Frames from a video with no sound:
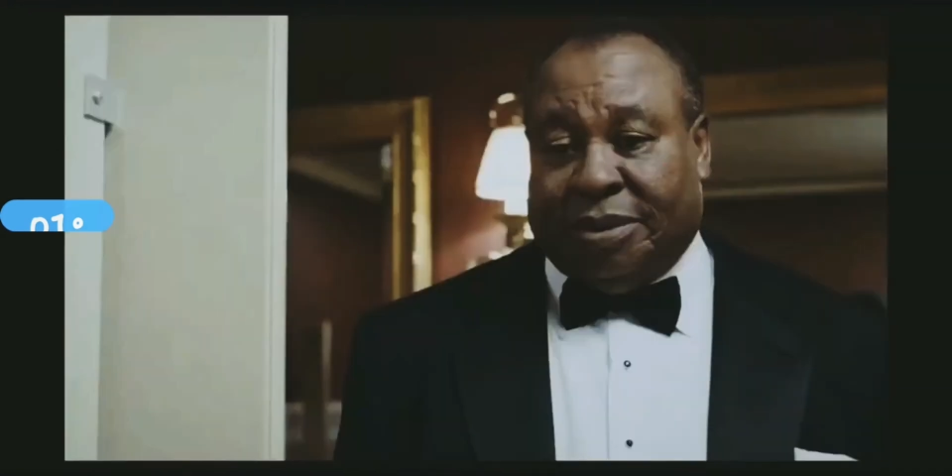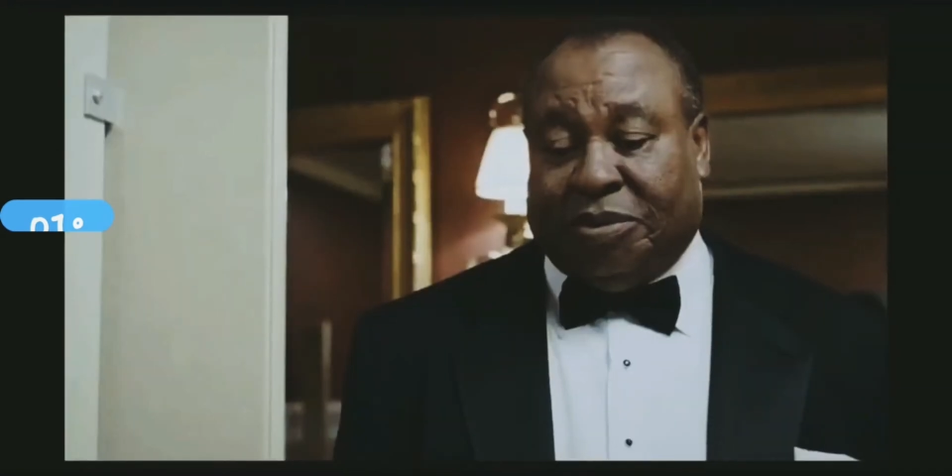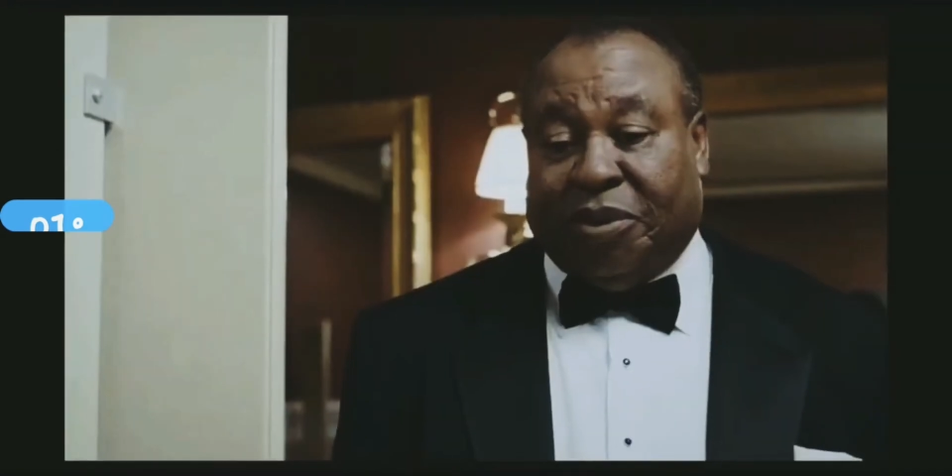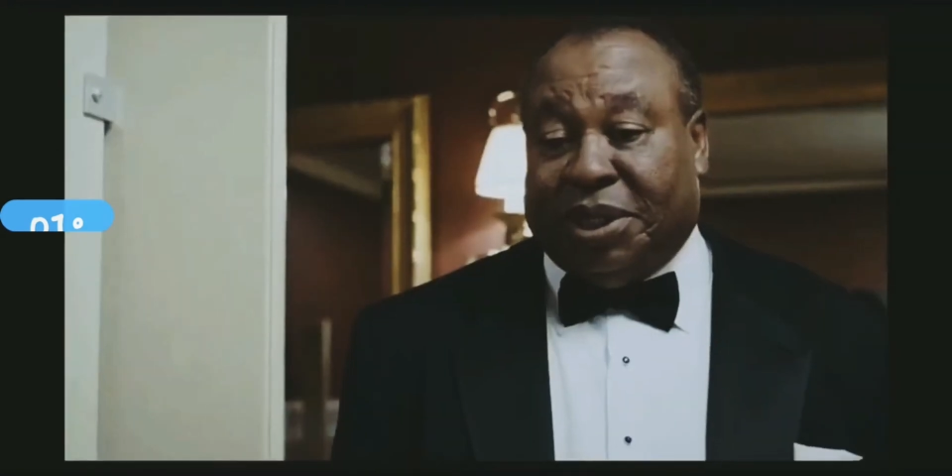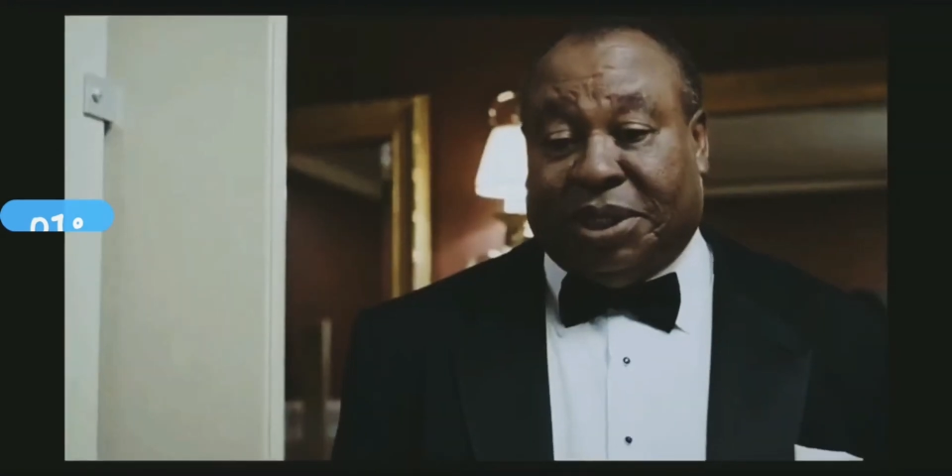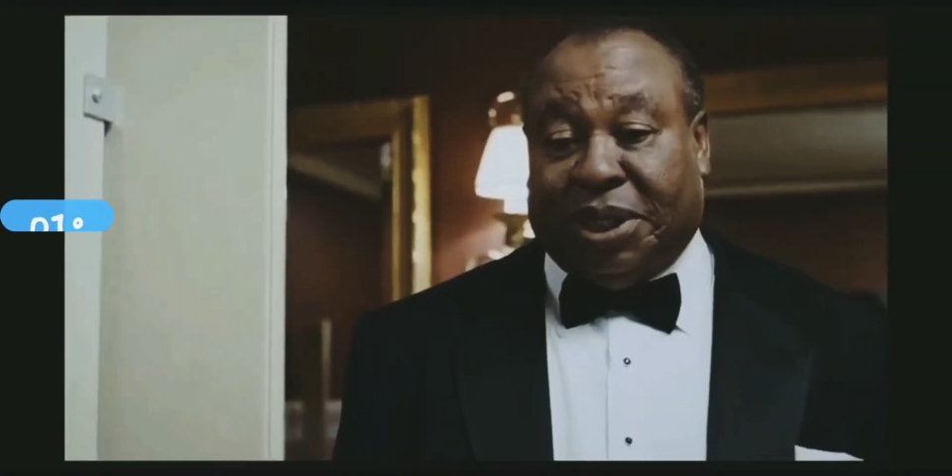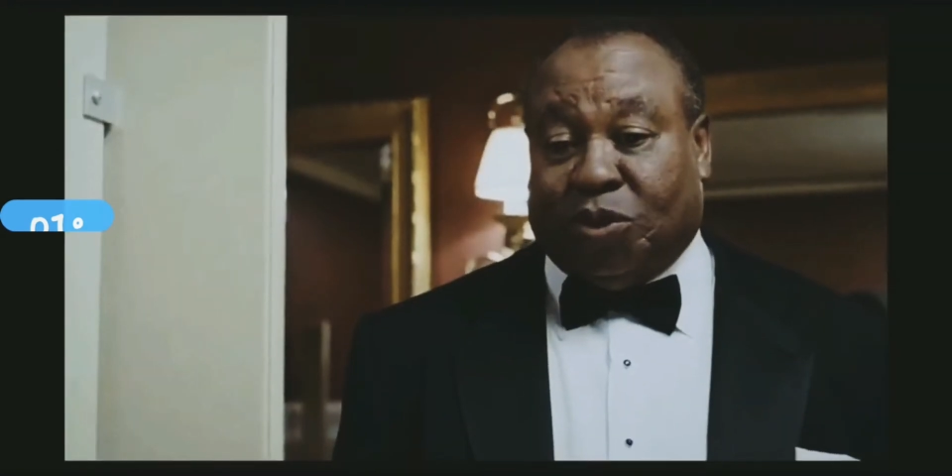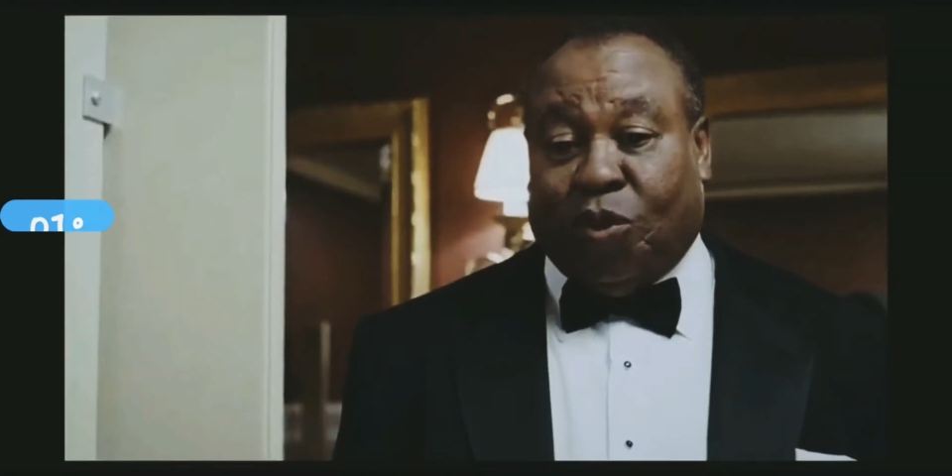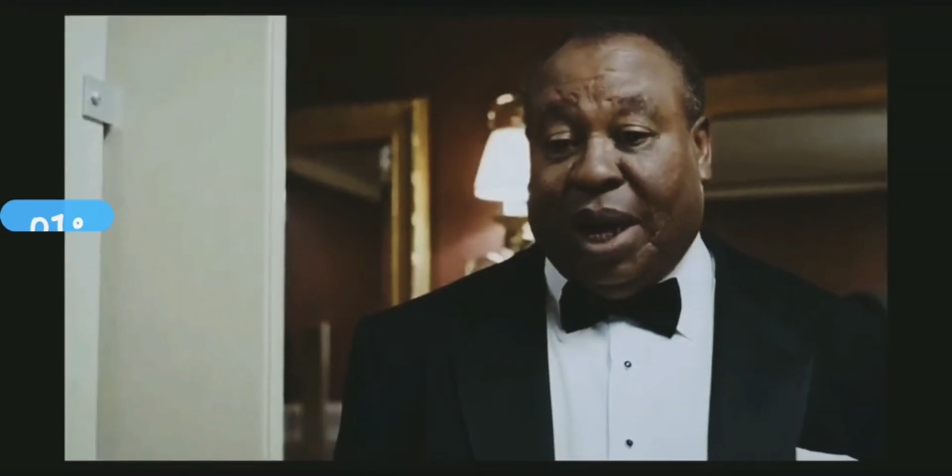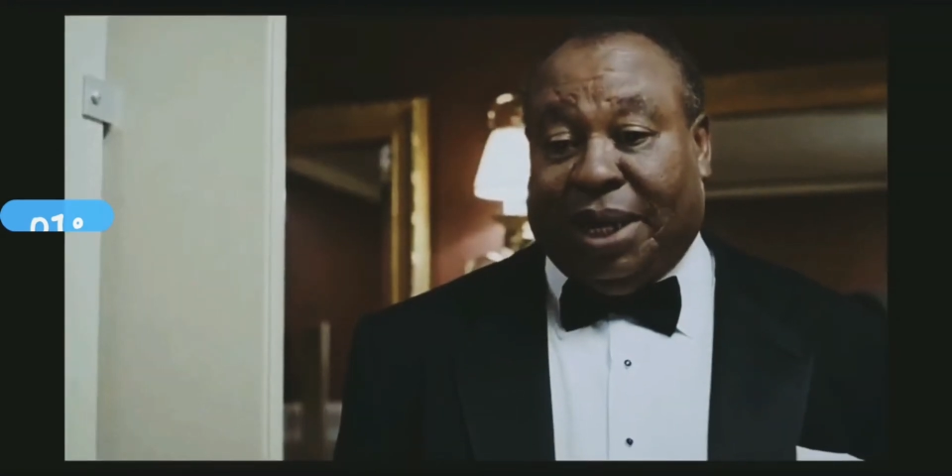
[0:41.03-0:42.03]
the boy's just
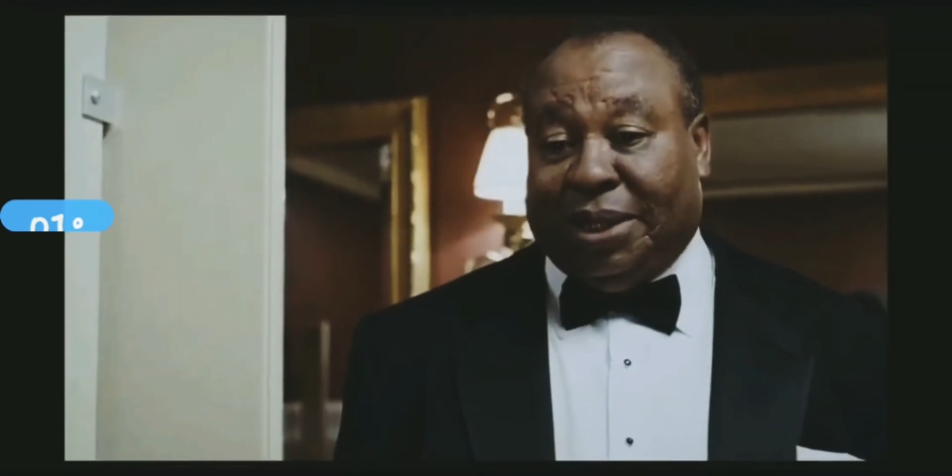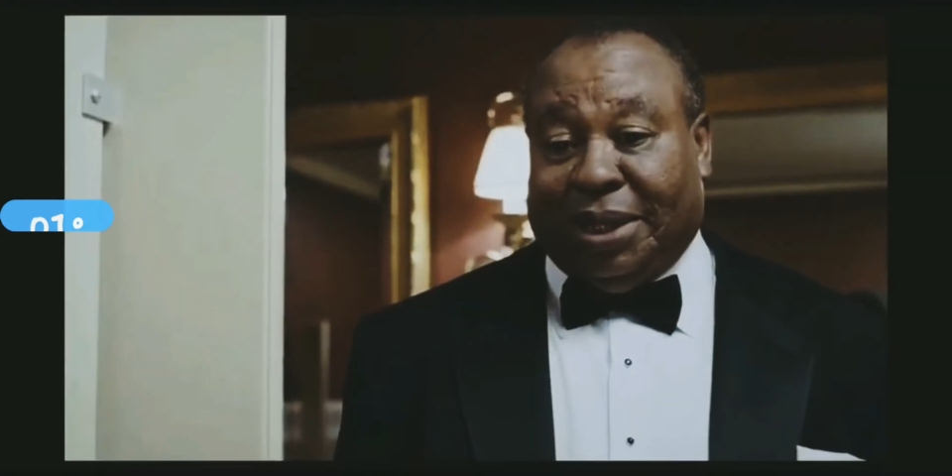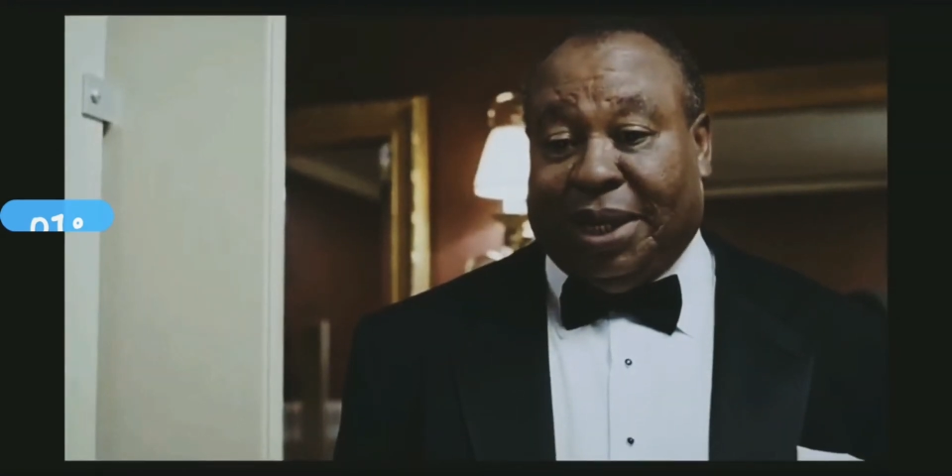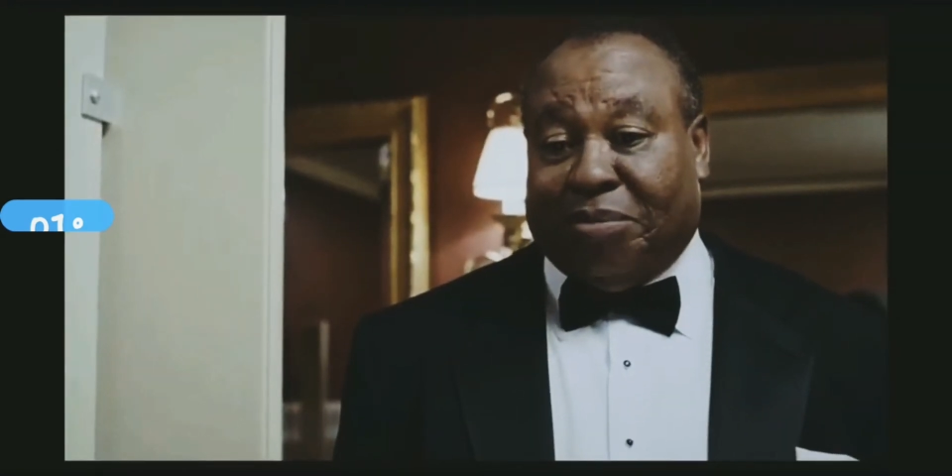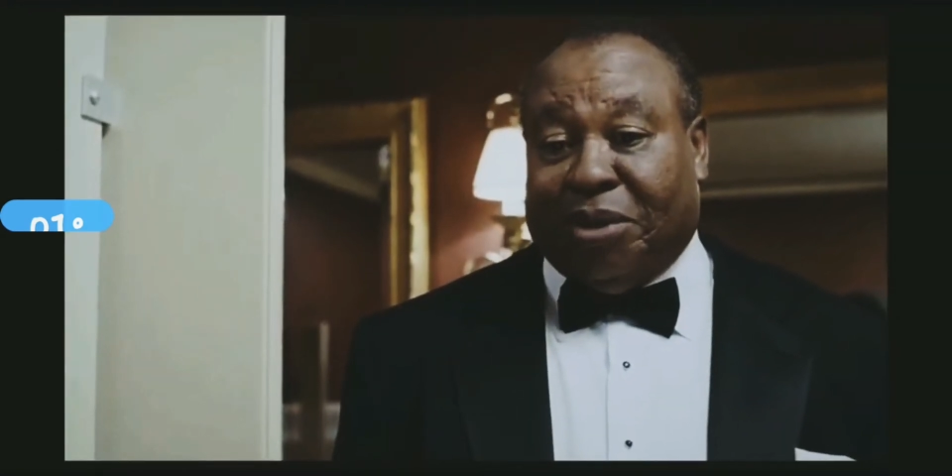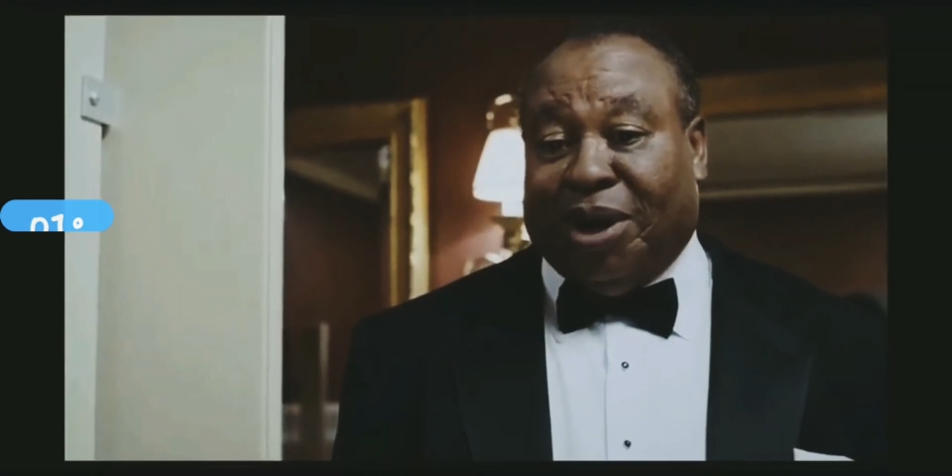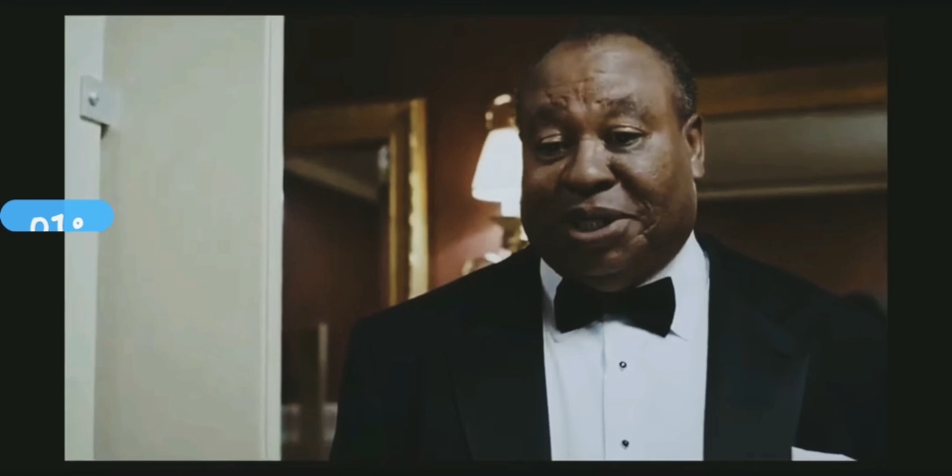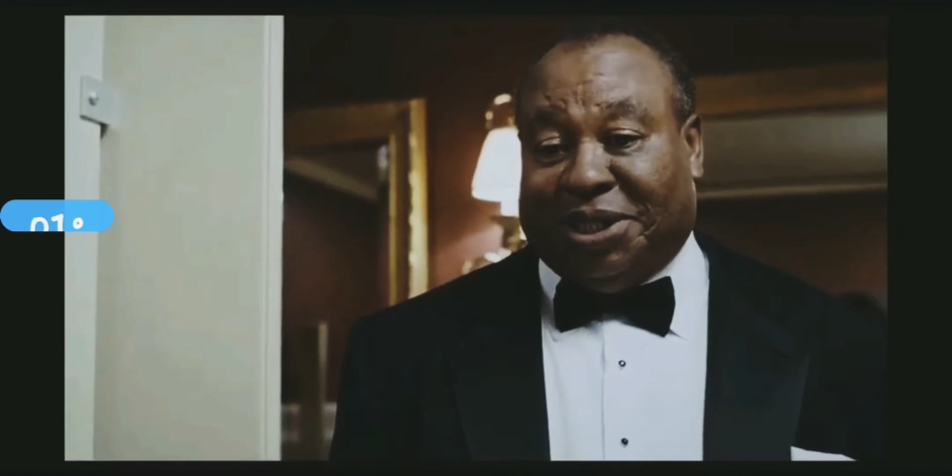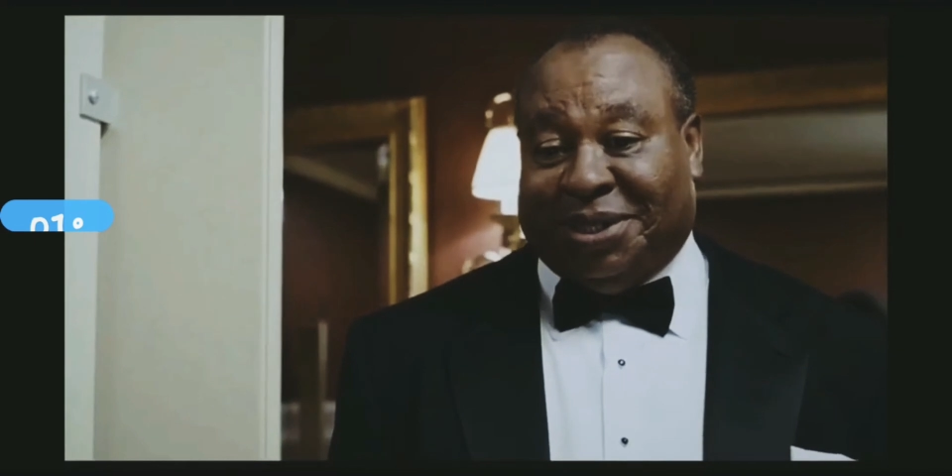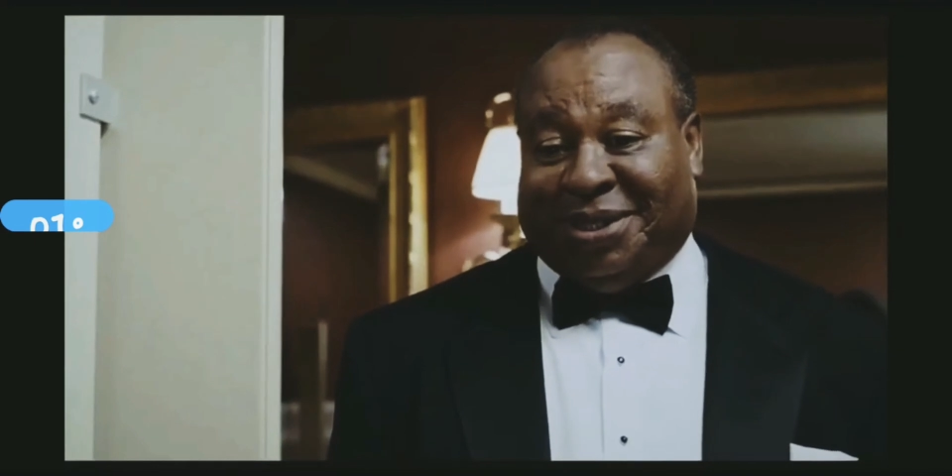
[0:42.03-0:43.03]
white. He ain't a
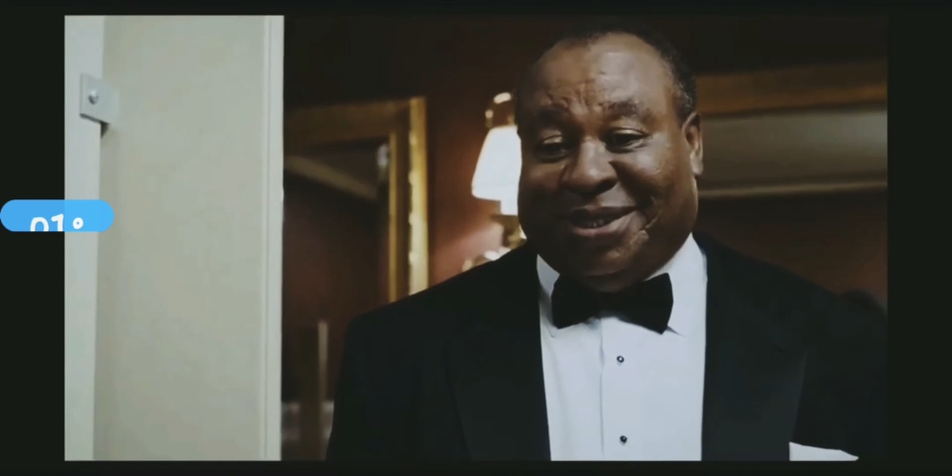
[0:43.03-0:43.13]
Martian.